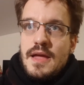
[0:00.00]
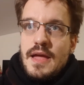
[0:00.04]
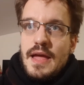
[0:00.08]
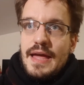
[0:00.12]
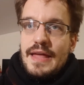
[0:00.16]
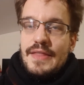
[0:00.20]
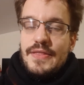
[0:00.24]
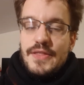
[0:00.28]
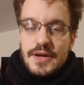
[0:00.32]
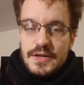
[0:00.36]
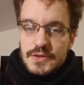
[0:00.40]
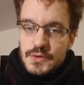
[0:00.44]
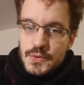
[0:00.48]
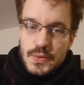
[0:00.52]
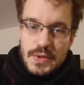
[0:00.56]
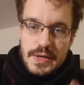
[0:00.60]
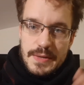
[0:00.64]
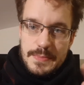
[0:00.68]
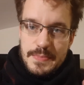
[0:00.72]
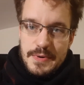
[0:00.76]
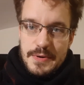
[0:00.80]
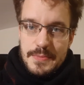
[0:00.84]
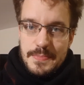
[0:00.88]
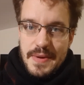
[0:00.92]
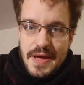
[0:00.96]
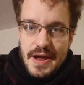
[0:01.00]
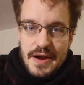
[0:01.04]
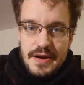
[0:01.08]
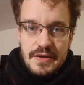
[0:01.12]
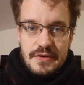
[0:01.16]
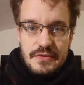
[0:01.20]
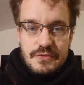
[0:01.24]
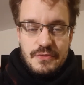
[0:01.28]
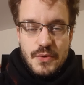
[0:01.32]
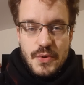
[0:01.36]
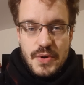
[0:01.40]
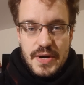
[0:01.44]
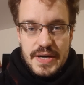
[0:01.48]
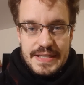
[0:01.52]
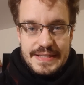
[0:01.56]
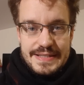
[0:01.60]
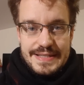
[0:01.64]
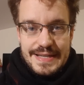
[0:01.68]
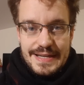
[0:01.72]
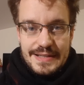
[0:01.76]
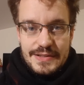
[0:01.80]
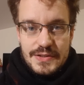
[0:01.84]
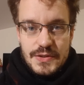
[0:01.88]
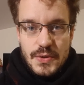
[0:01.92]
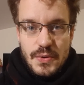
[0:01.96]
and not really preparing for it
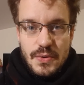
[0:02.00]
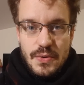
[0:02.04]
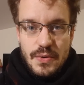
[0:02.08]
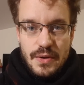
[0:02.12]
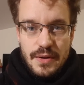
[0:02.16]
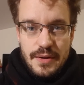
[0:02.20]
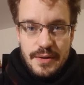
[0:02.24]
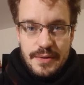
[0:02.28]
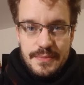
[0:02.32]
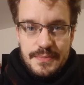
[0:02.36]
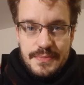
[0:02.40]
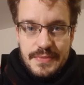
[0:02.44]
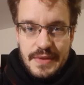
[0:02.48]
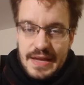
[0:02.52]
at all.